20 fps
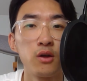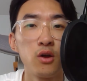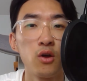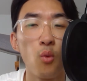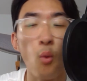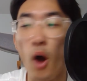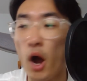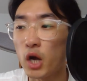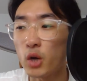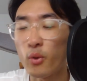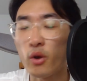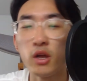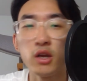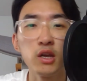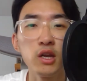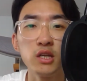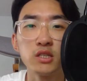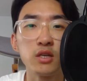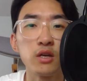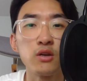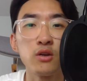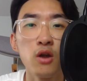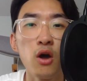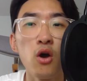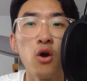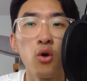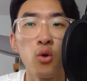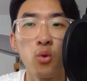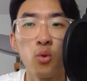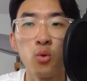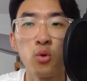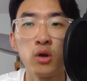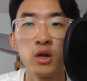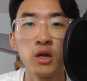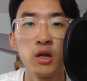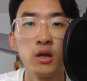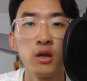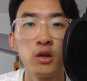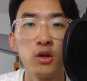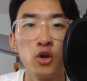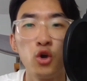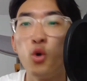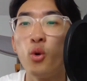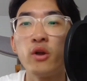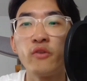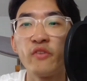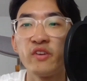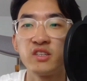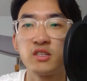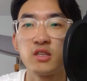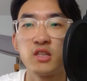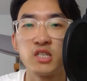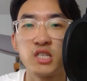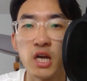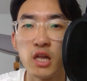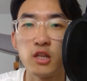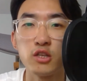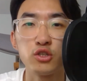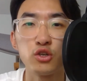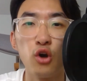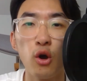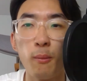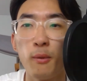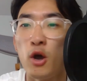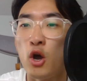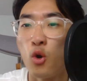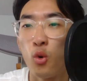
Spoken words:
Why do I need to know who invented the telescope?